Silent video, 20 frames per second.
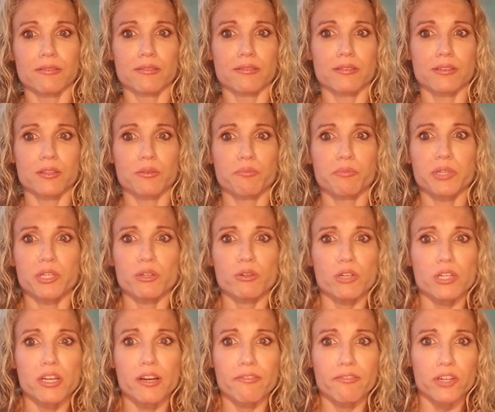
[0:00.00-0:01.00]
the
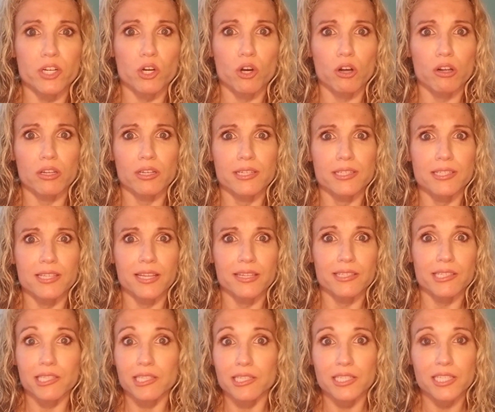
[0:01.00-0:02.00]
beauty of it all is
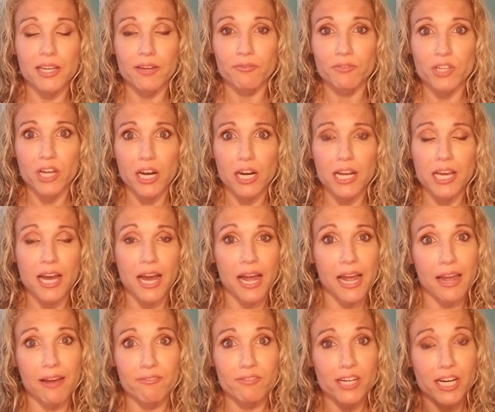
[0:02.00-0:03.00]
that since I've done it, I
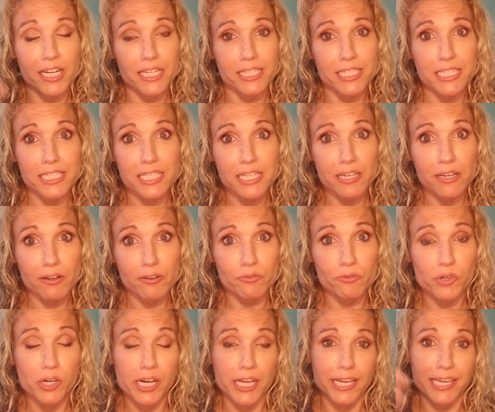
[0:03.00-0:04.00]
have an idea
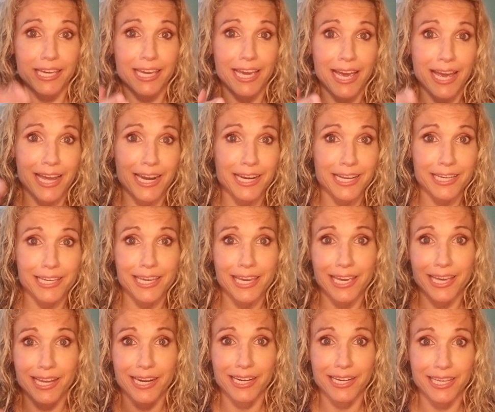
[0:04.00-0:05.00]
of what I can and
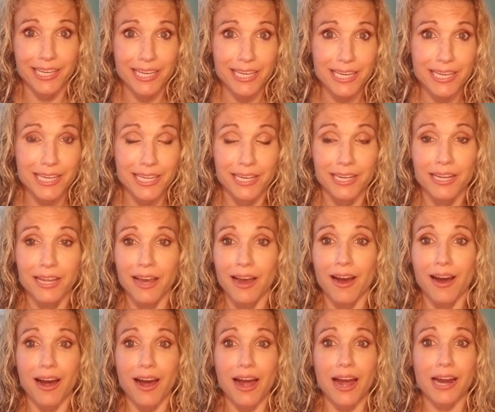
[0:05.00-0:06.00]
can't eat.
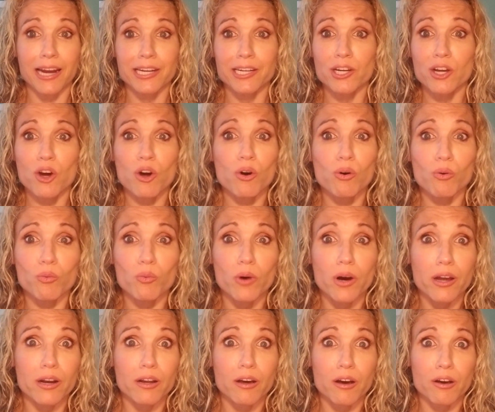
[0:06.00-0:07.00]
I know
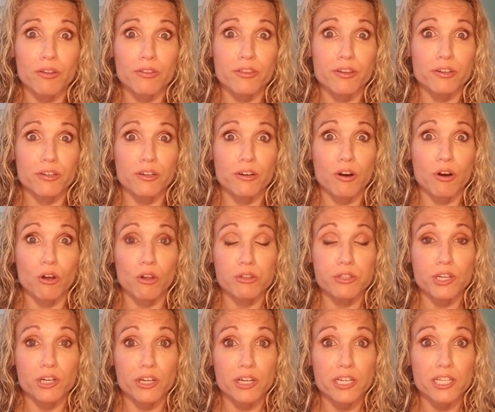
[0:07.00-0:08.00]
what other
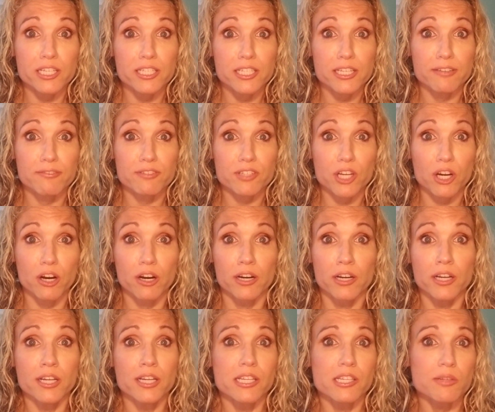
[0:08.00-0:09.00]
alternatives
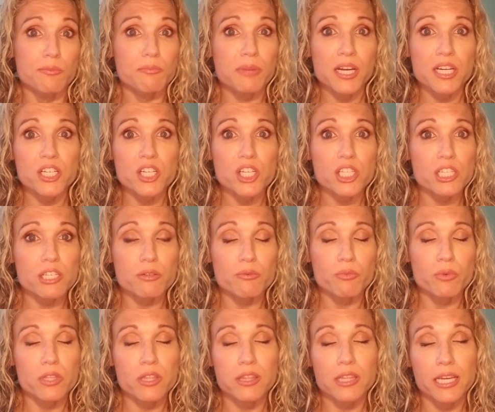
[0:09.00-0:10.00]
are, especially
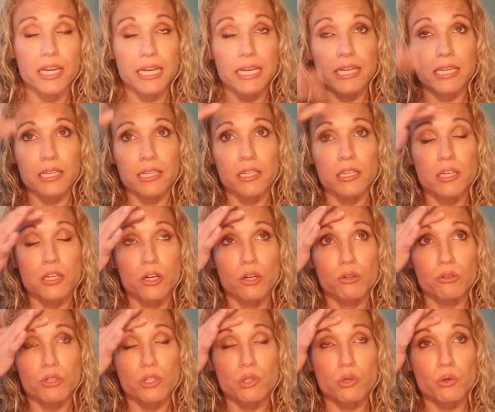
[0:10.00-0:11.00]
with, like, you
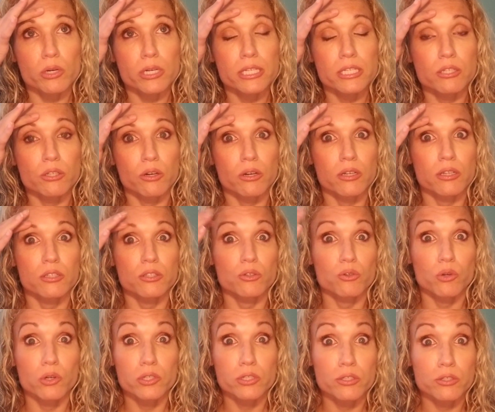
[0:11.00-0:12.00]
know, soy sauce.
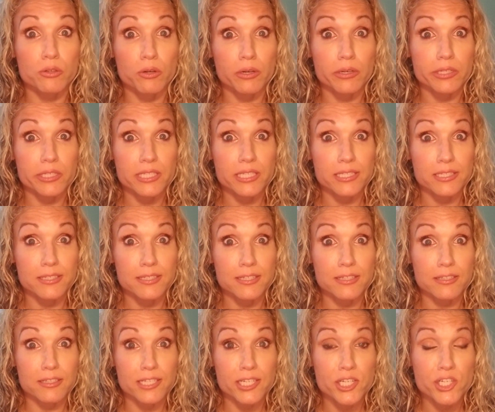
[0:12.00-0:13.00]
Soy sauce is
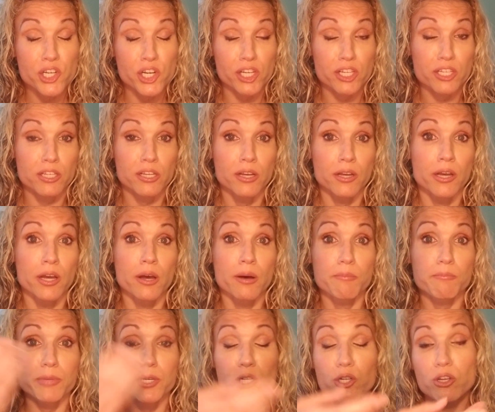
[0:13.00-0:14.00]
delicious,
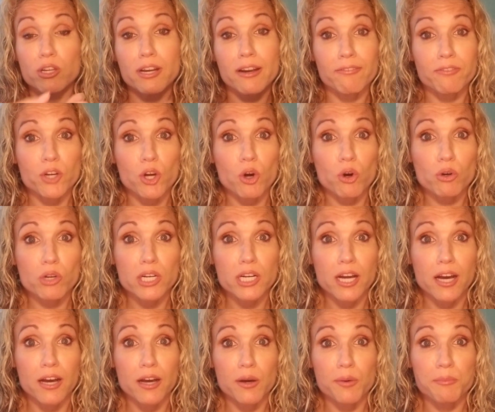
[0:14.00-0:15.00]
but you can have
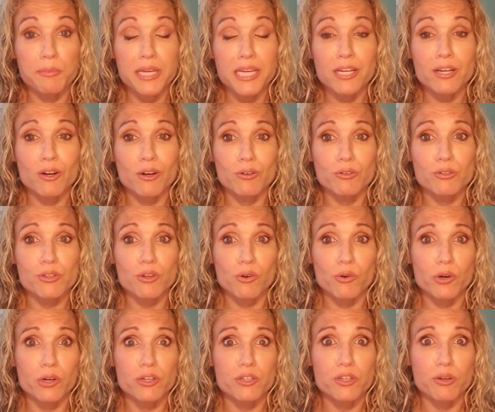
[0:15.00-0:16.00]
coconut aminos
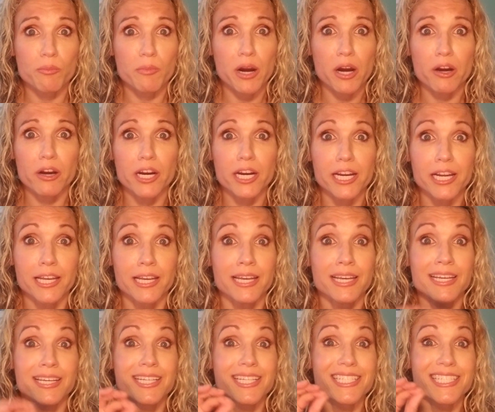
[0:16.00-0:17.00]
or tamari.
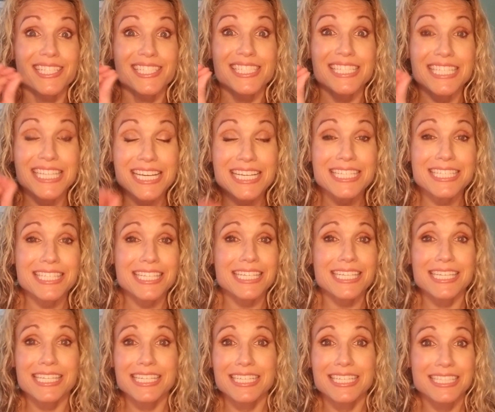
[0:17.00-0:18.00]
Tastes
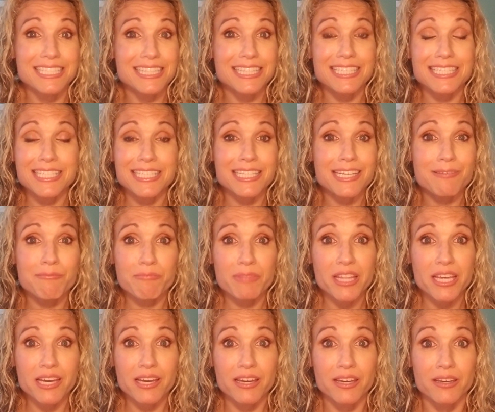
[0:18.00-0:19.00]
like the same
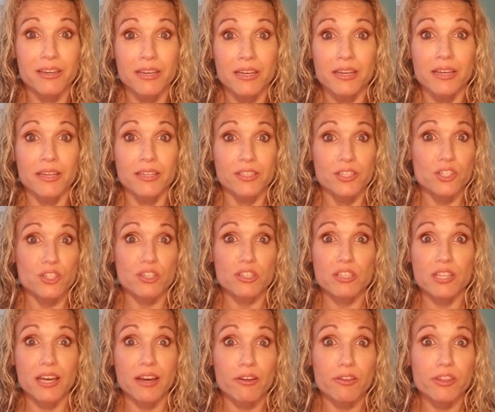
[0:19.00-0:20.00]
thing. It's
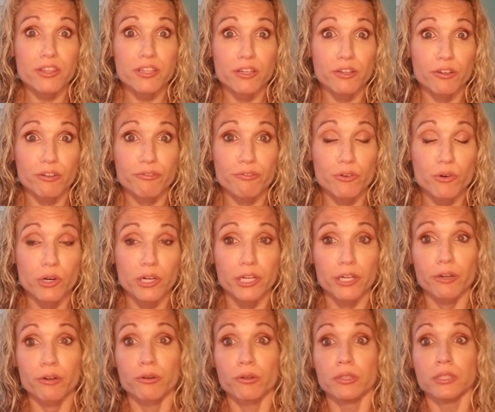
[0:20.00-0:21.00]
just healthier for
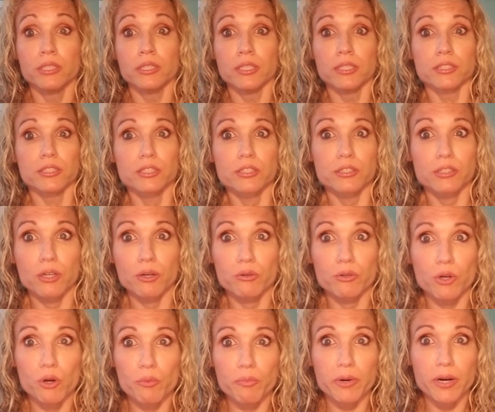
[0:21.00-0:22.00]
you. So
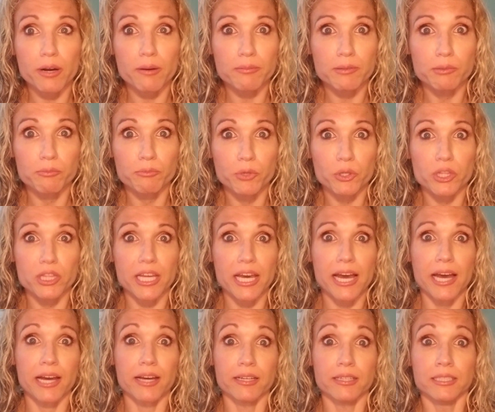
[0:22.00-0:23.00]
no problem with
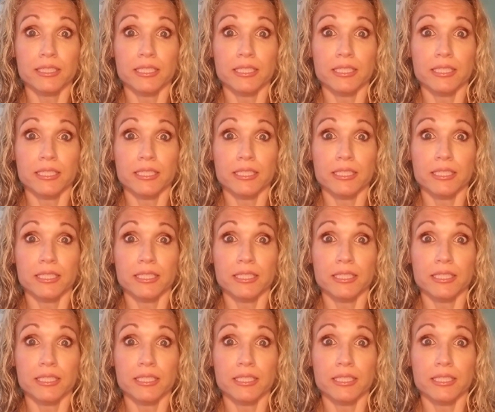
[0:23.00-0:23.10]
that.